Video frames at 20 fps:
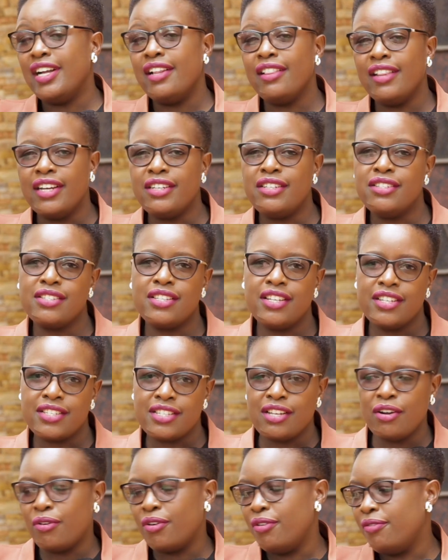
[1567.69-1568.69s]
and that is the
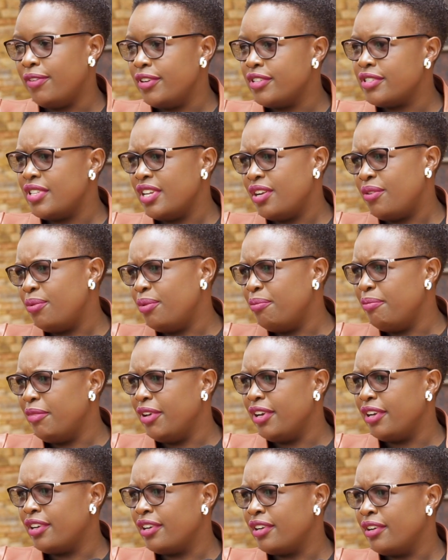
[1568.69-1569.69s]
sacrifice that we
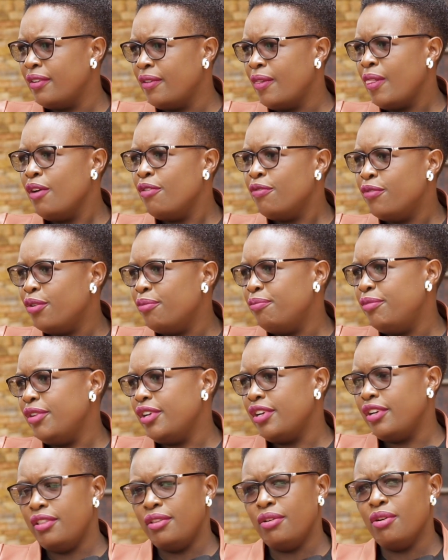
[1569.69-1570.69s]
make for
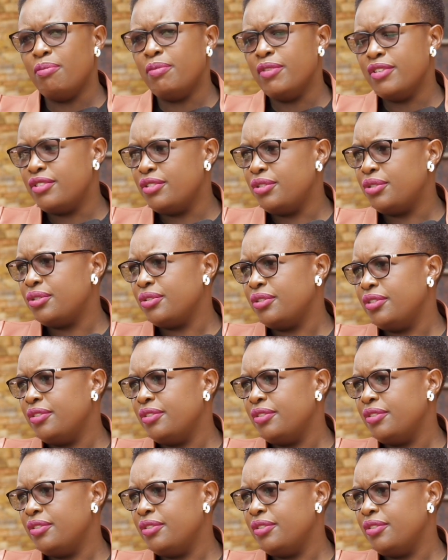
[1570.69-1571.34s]
being in the opposition.